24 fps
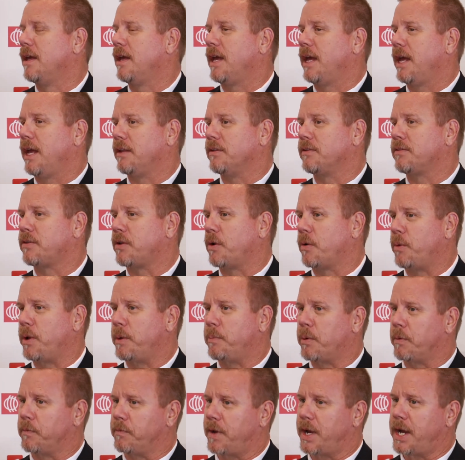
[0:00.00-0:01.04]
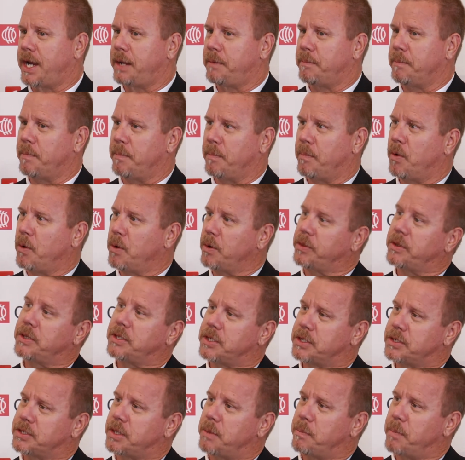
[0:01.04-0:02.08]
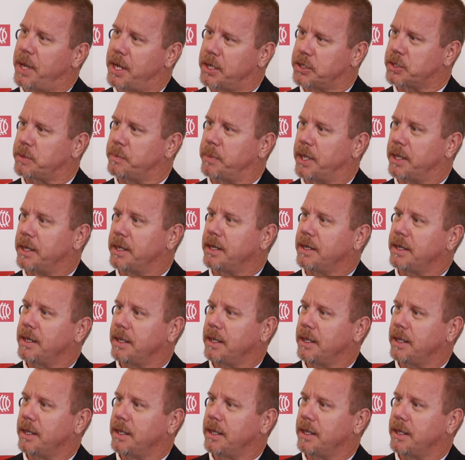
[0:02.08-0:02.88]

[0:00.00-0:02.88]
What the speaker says: And so we provide more than just the measurement,